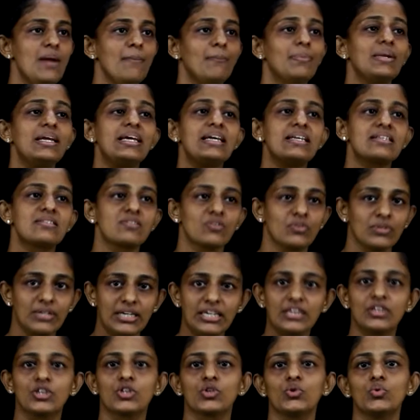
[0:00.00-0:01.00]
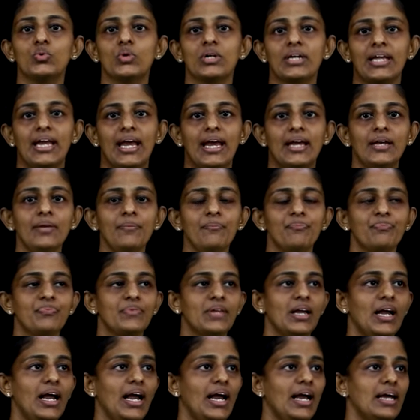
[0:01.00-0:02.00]
Please read through
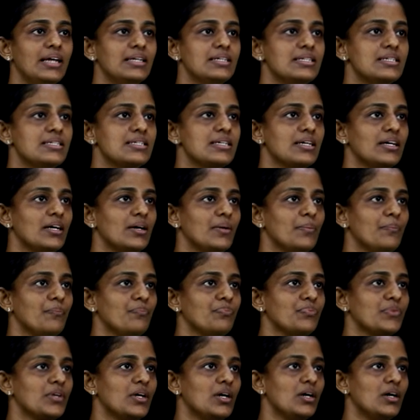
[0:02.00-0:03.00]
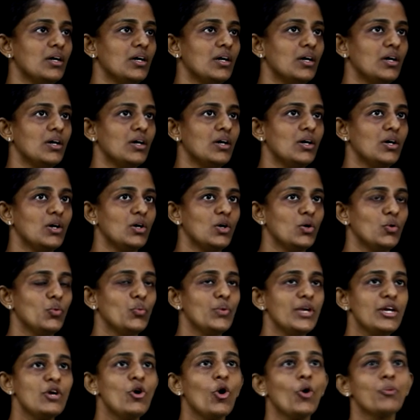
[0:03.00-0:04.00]
again and um, uh,
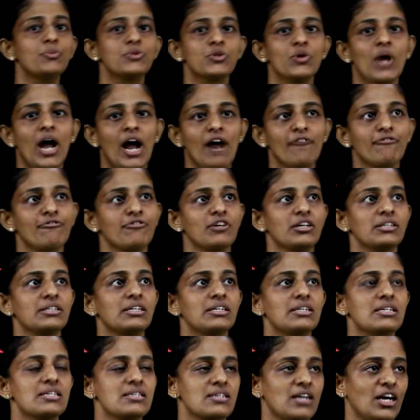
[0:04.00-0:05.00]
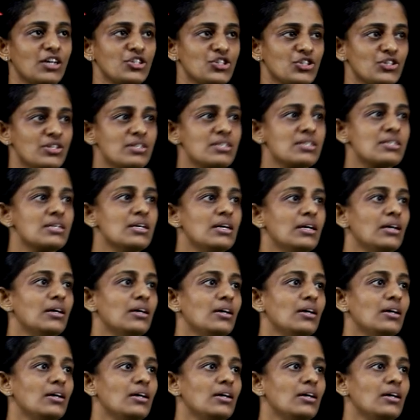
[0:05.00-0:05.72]
we hope to have further discussions